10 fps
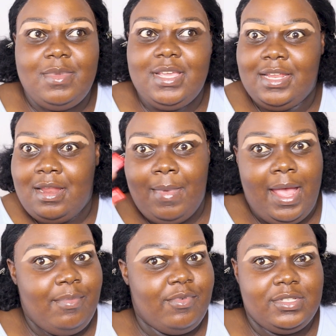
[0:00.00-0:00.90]
me in
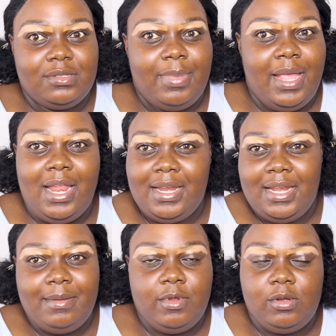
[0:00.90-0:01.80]
my eyebrows pale and a
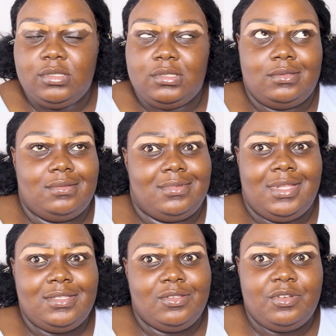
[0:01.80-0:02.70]
lip gloss.
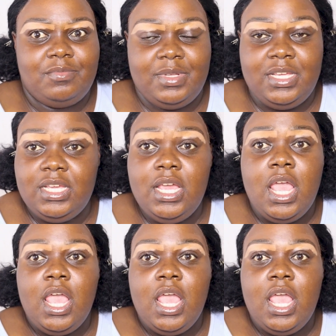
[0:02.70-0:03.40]
That's not me.